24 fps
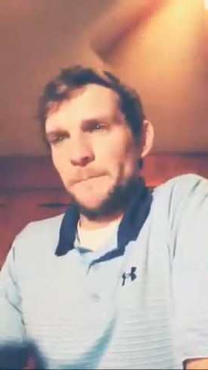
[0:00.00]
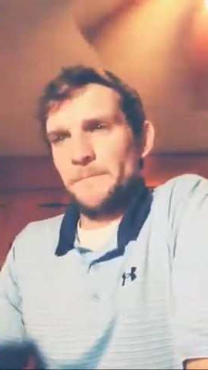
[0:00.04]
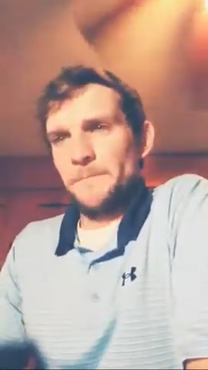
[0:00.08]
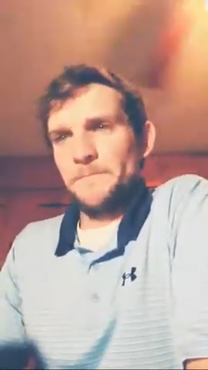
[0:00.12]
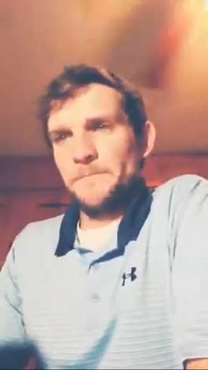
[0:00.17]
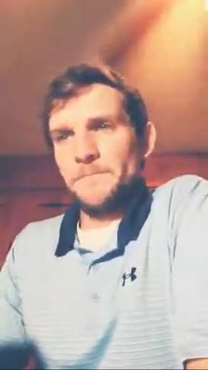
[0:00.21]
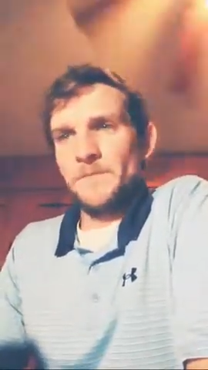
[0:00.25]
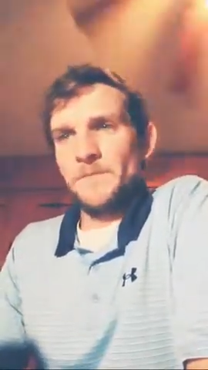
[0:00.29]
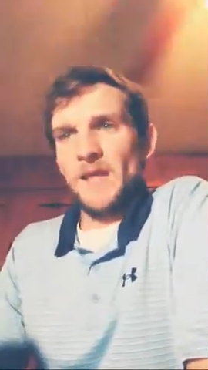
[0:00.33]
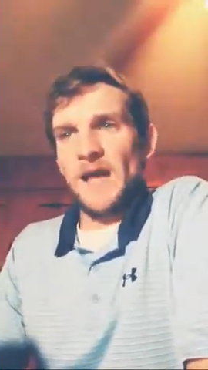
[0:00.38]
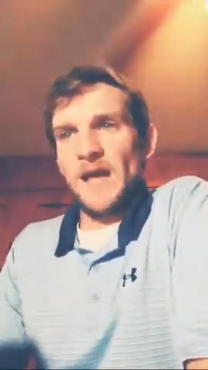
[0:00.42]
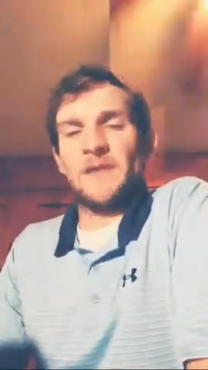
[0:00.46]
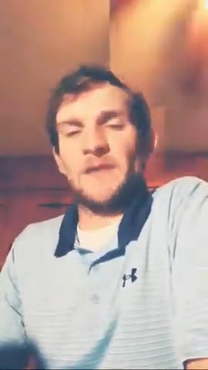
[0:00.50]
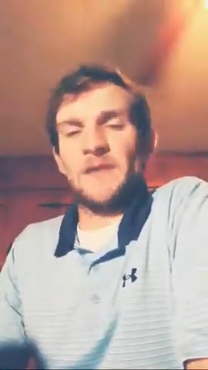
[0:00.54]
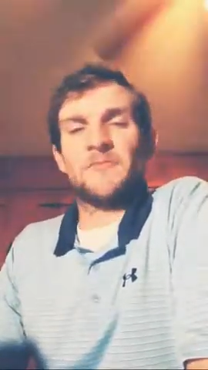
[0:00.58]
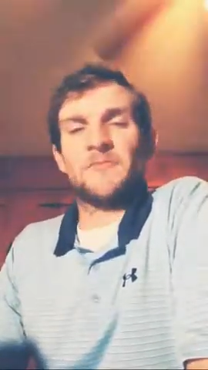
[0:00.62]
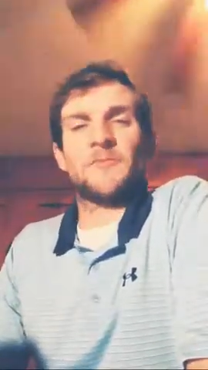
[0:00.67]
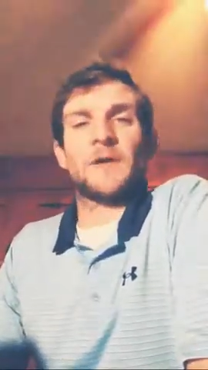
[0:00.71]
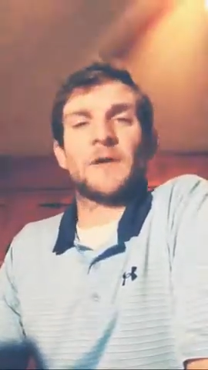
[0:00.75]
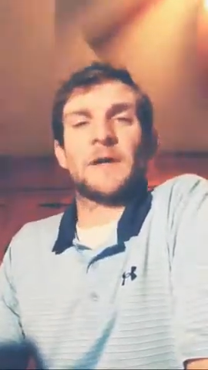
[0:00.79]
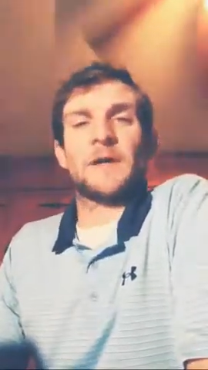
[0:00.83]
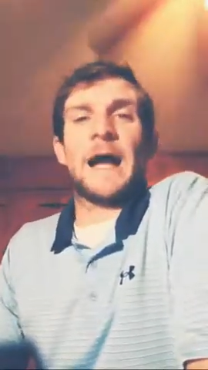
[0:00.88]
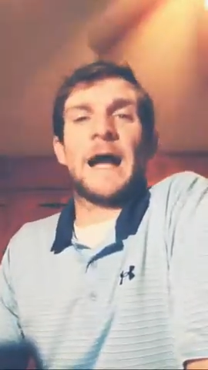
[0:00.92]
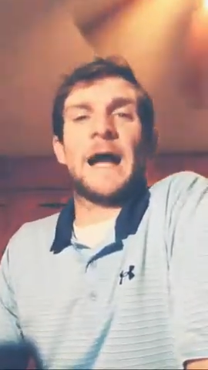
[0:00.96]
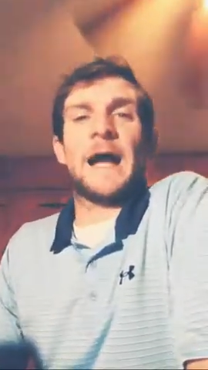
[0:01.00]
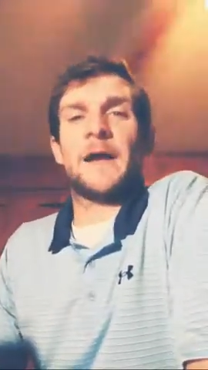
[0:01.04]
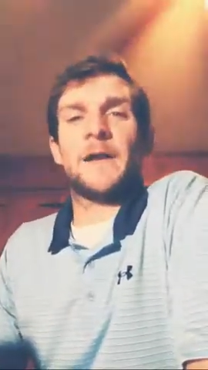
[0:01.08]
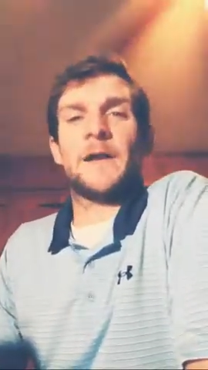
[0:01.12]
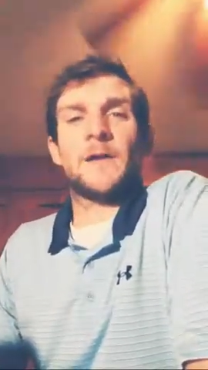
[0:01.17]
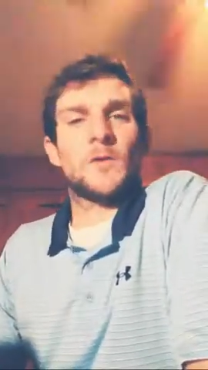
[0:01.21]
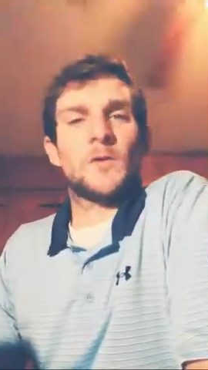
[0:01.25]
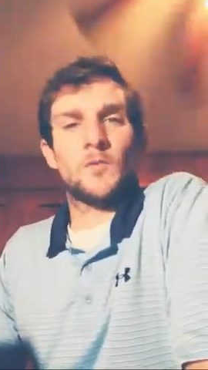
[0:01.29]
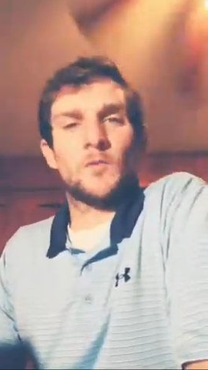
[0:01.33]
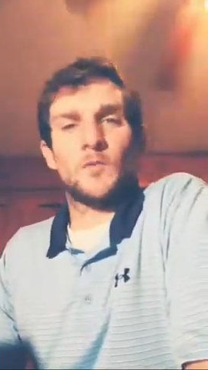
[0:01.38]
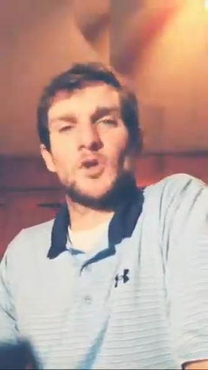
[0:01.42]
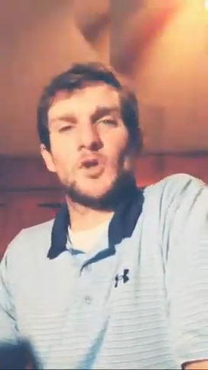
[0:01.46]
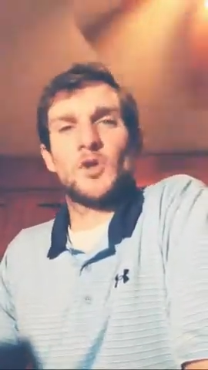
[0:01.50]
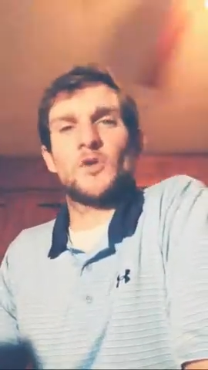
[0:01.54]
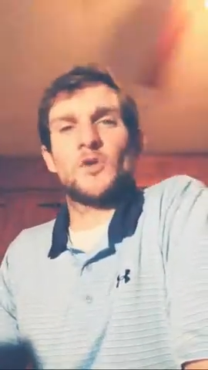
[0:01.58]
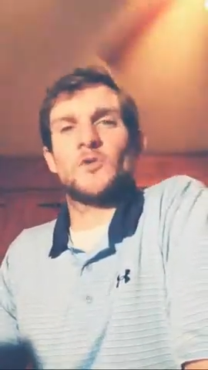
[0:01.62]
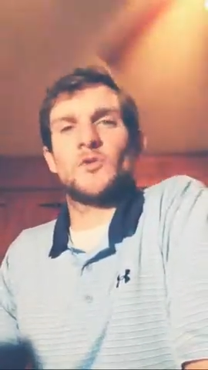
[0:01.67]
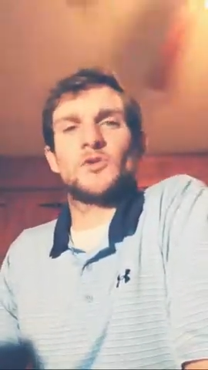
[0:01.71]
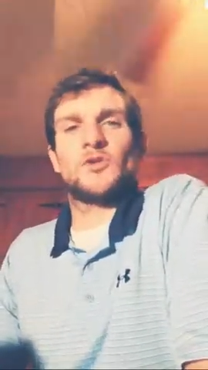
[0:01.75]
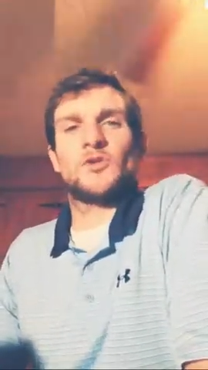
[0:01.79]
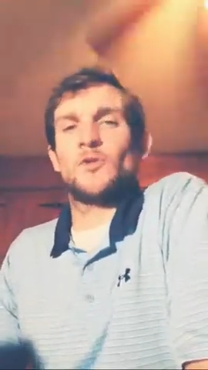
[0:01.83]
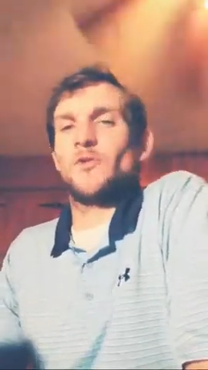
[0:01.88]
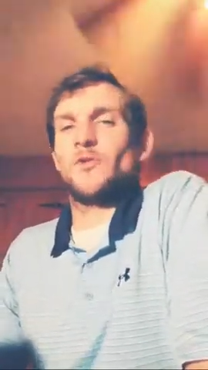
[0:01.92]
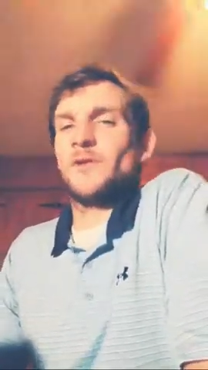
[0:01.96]
I forgot, or you
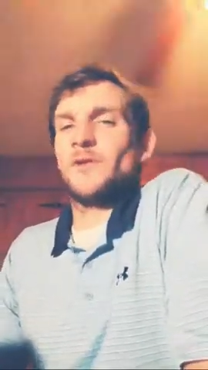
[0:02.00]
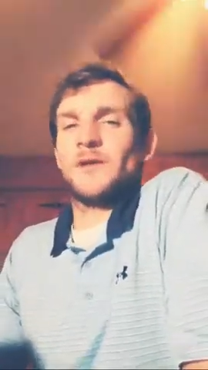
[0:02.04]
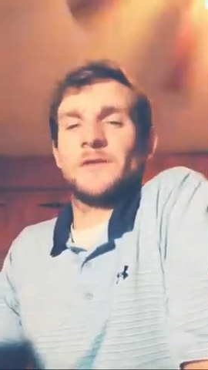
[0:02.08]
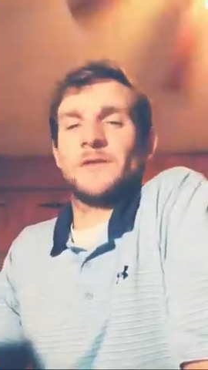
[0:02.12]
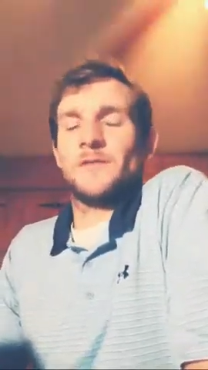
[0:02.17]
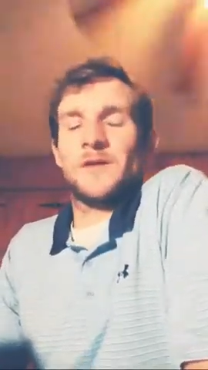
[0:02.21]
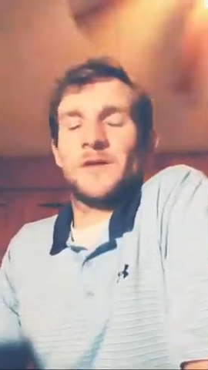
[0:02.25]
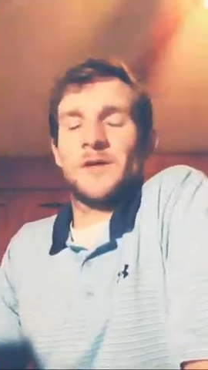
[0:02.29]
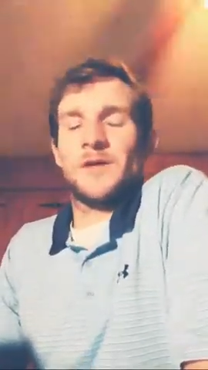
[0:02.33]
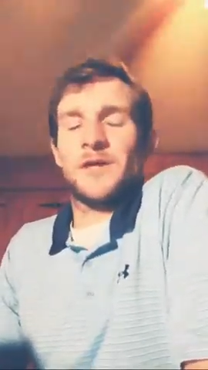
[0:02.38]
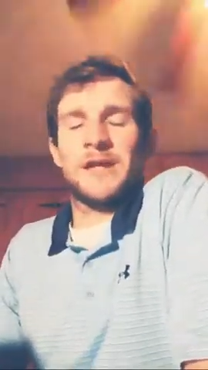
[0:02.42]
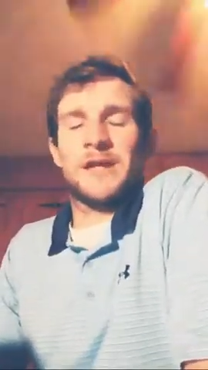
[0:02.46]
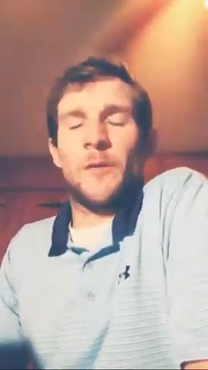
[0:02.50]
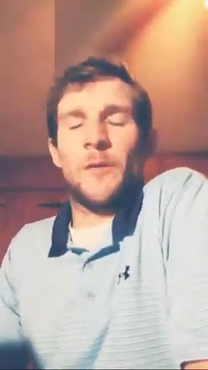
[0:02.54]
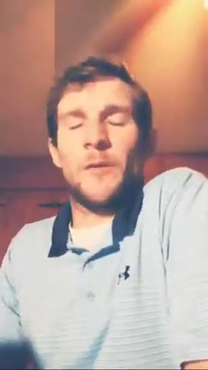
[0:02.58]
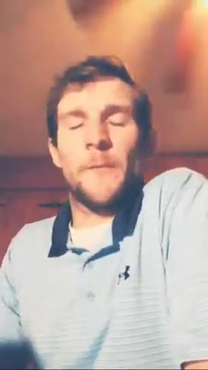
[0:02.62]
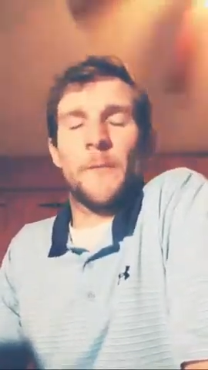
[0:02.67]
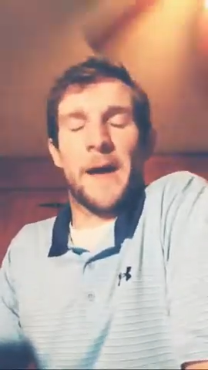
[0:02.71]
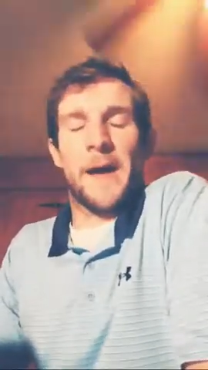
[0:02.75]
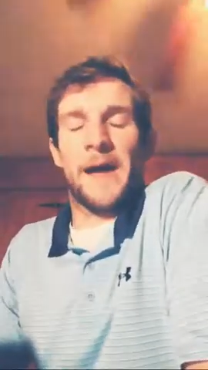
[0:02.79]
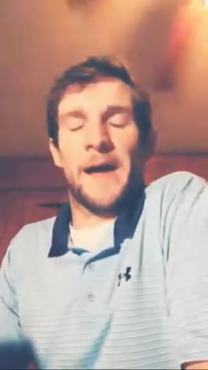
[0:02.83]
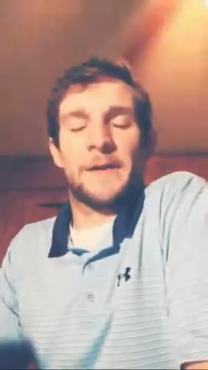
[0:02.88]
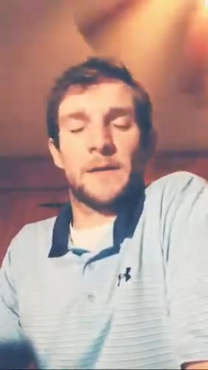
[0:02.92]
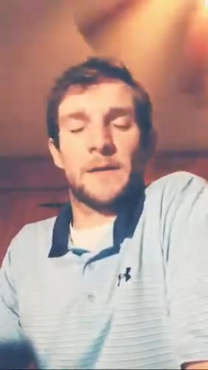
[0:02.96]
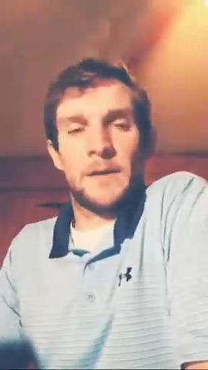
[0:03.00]
can, it don't matter.